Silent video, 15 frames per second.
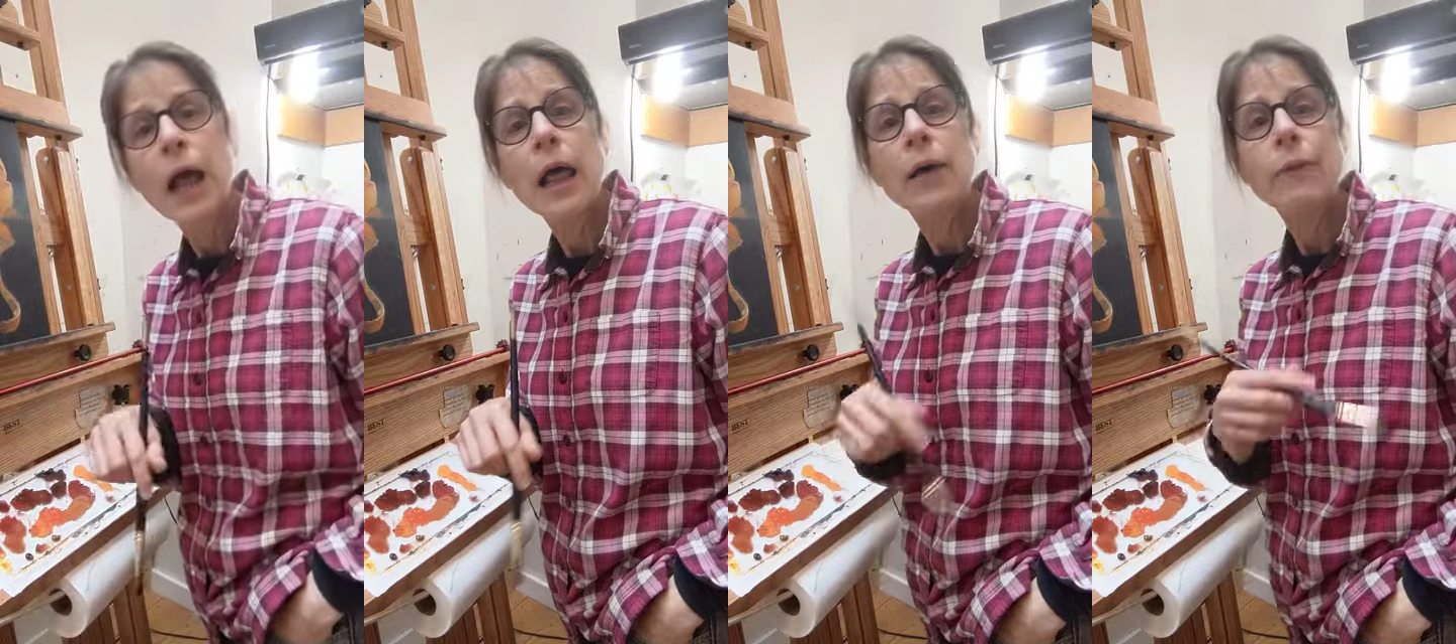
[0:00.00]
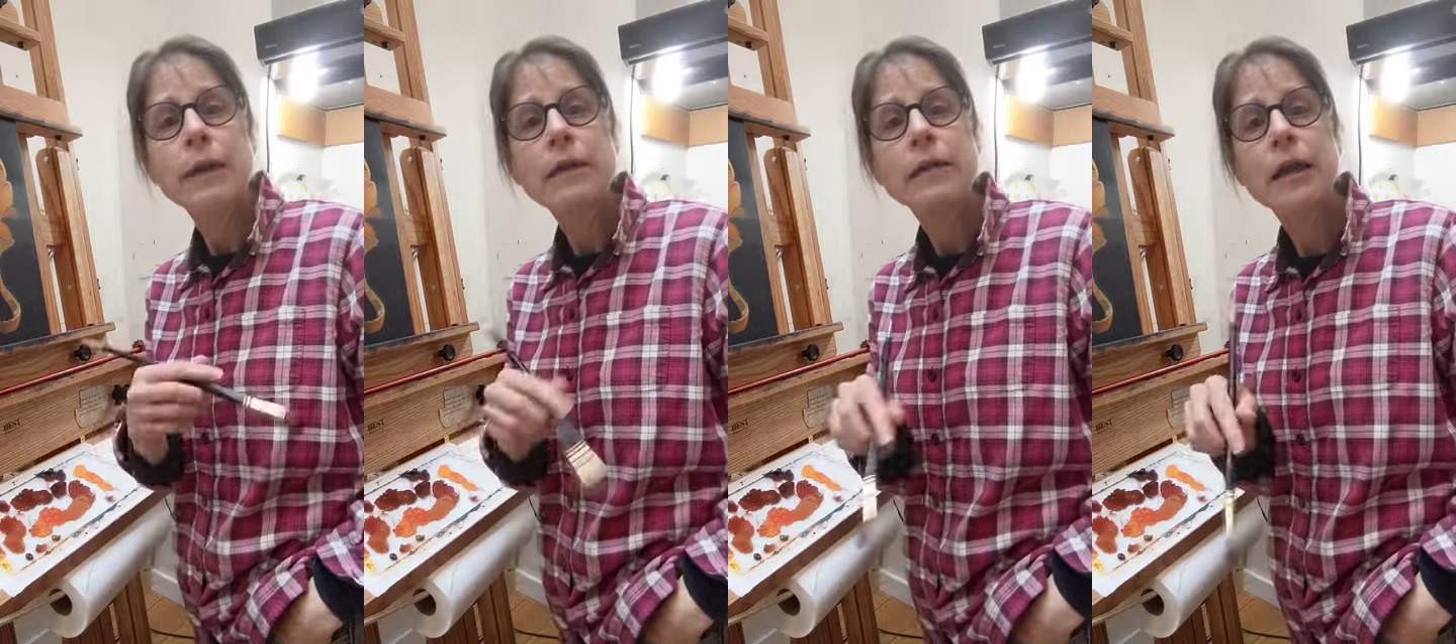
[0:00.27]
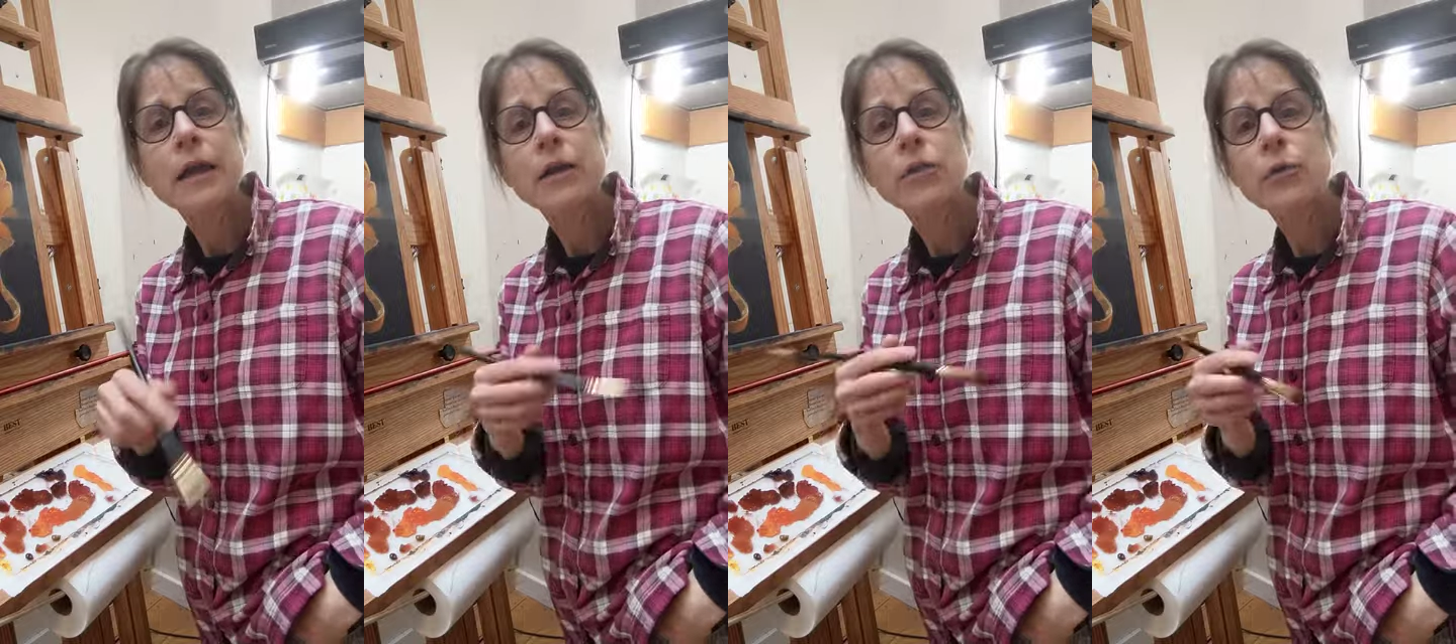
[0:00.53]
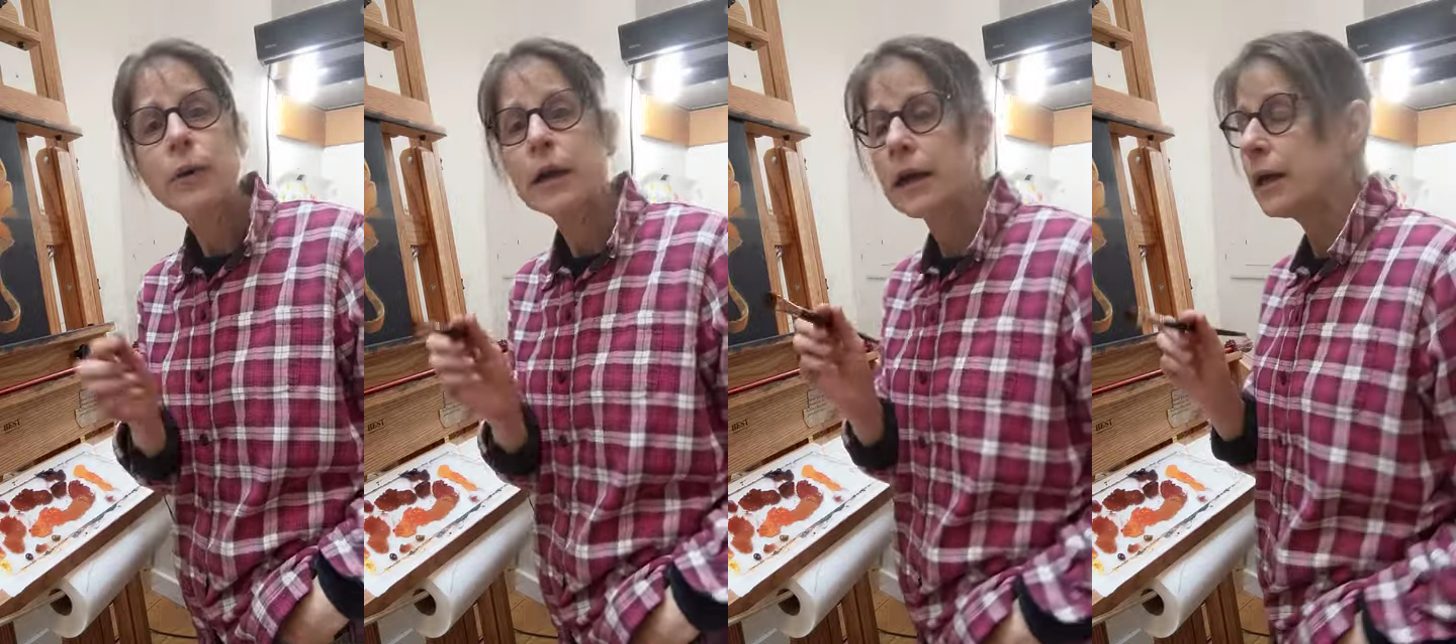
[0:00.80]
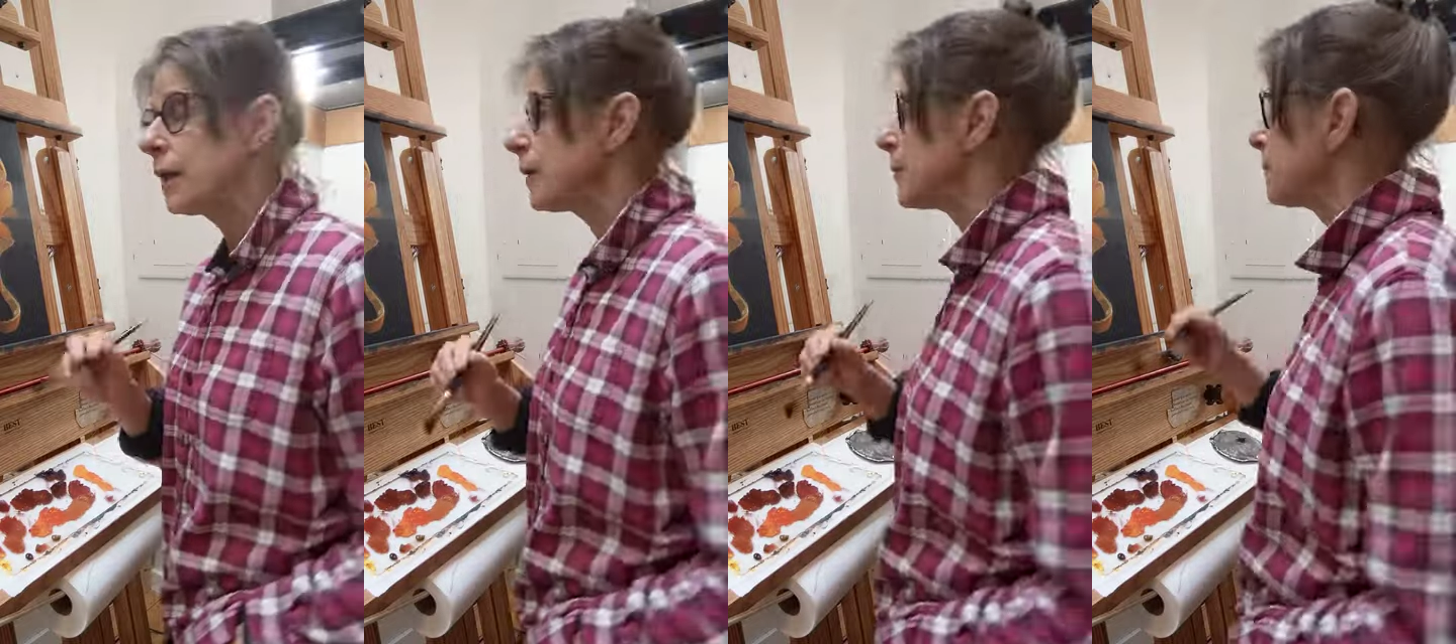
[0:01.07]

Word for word: That way it's out of the way.